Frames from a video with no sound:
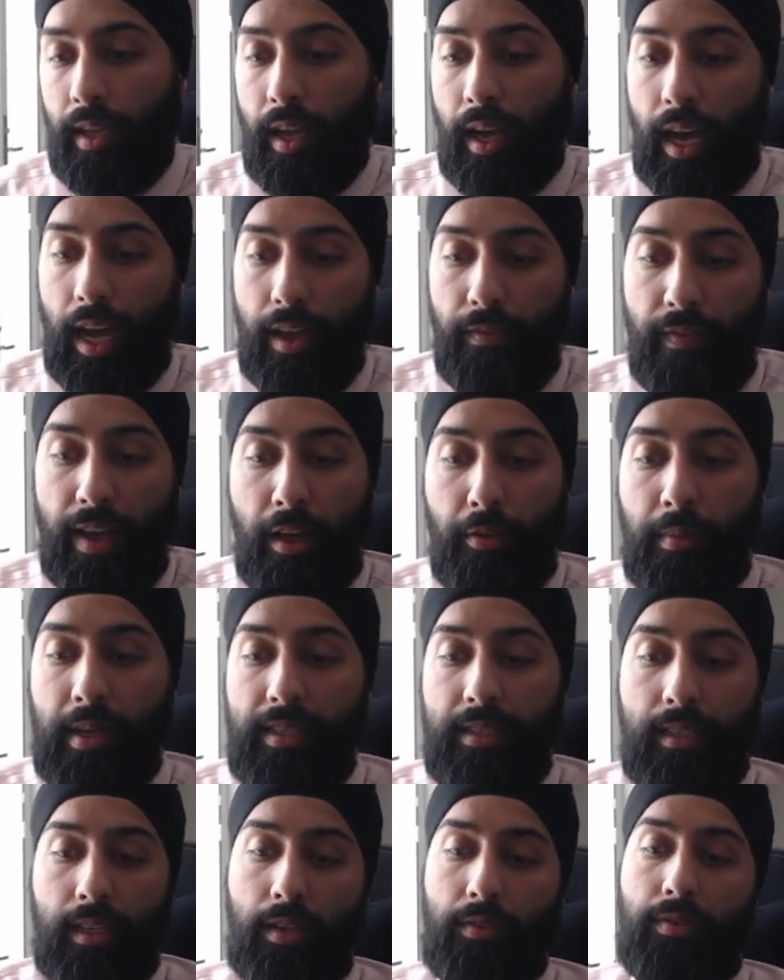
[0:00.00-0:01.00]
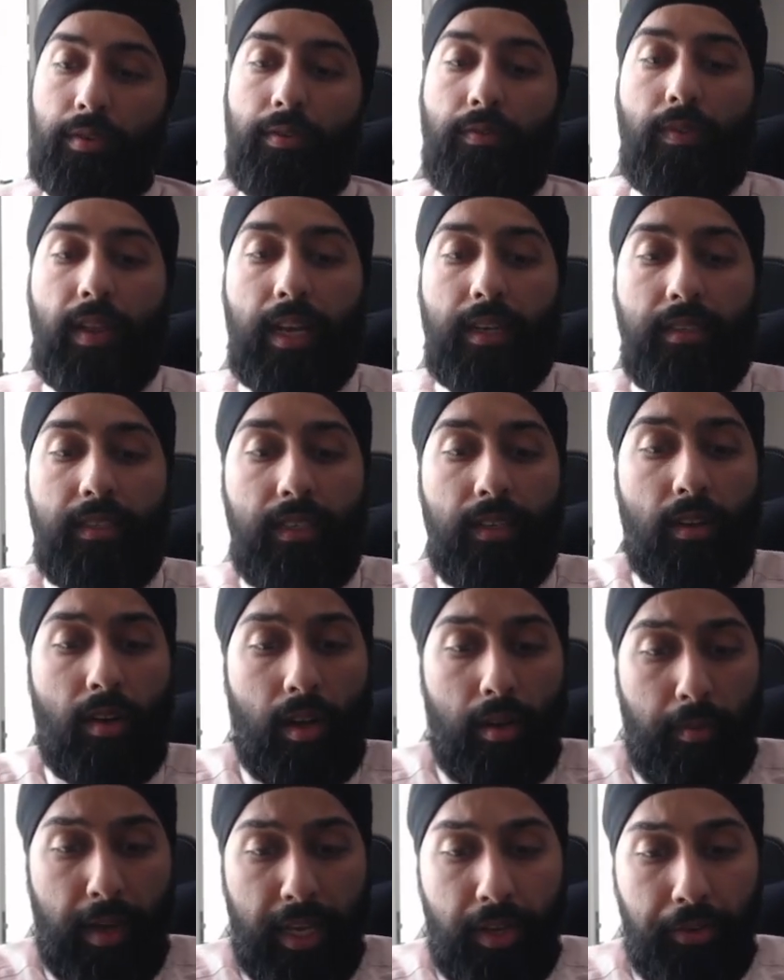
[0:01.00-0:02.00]
I found myself reflecting
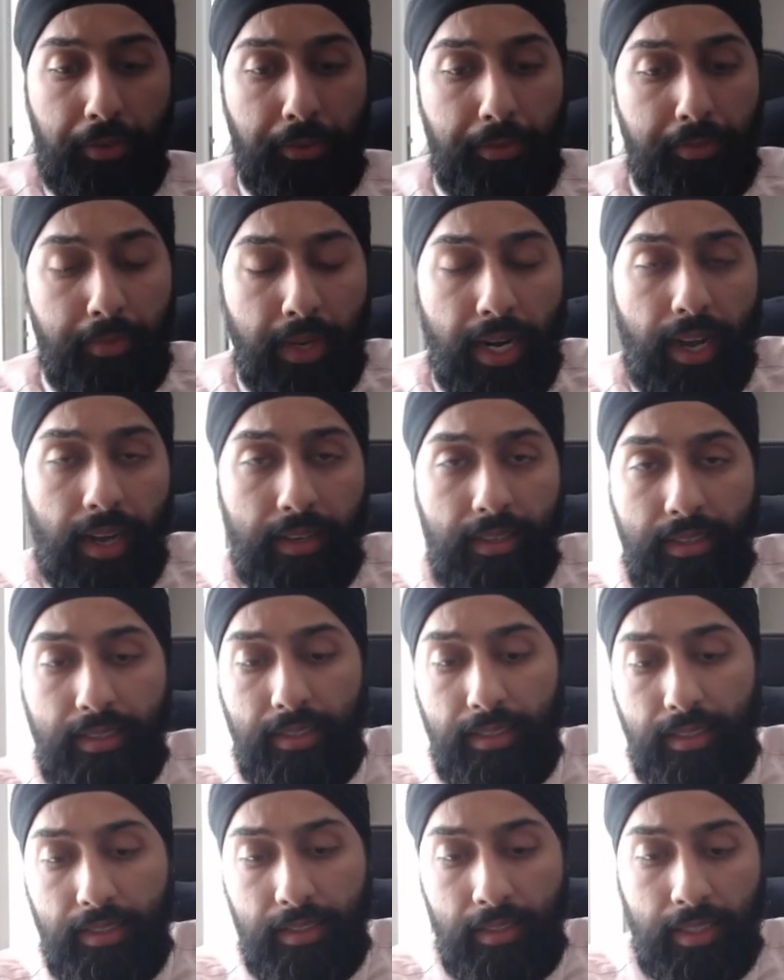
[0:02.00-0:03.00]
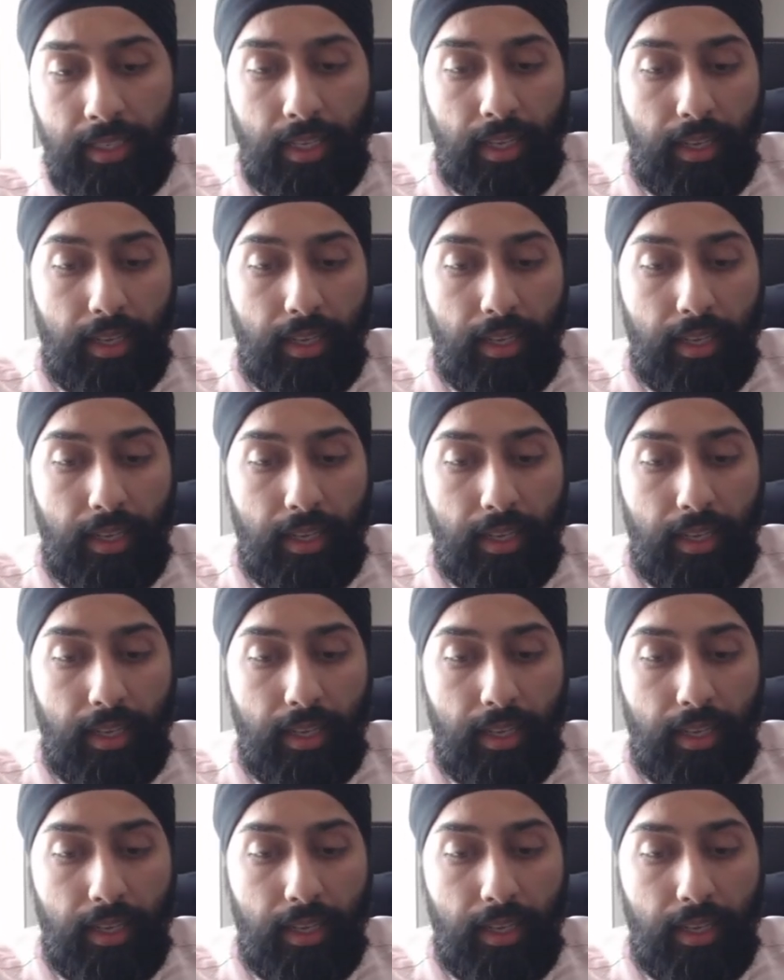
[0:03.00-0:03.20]
on my own practices.